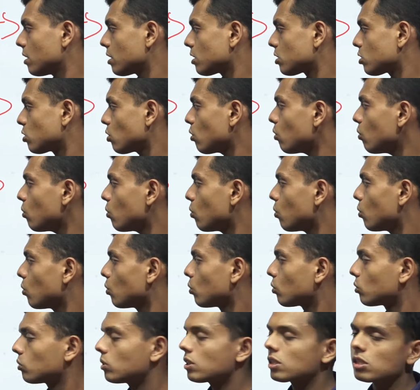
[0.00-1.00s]
So
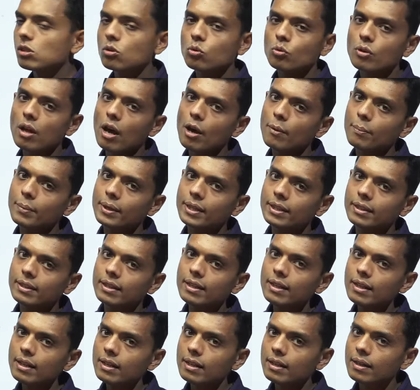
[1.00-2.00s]
this could have been
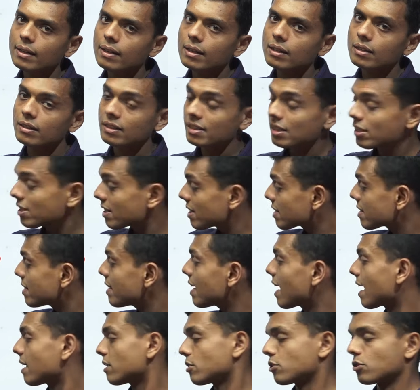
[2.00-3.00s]
the, this is
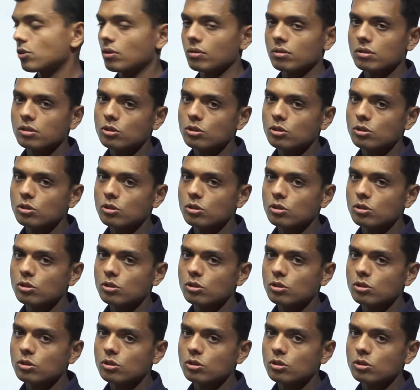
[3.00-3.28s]
the answer.